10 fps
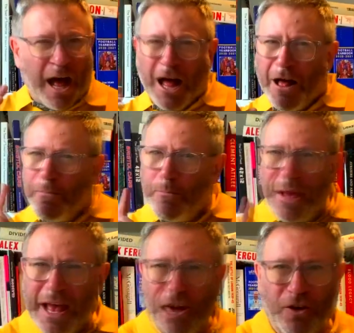I
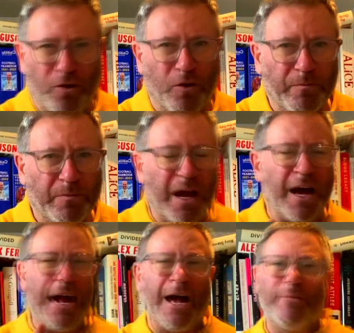
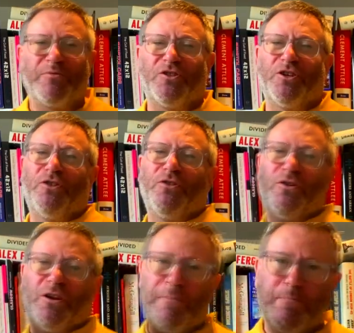
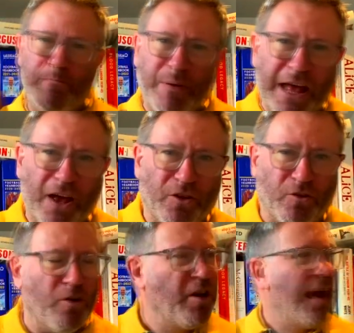absolutely bet
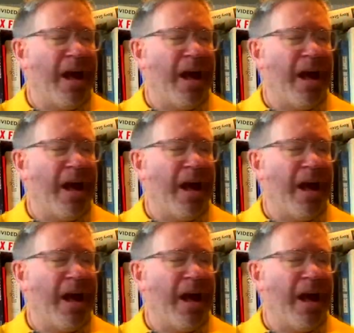you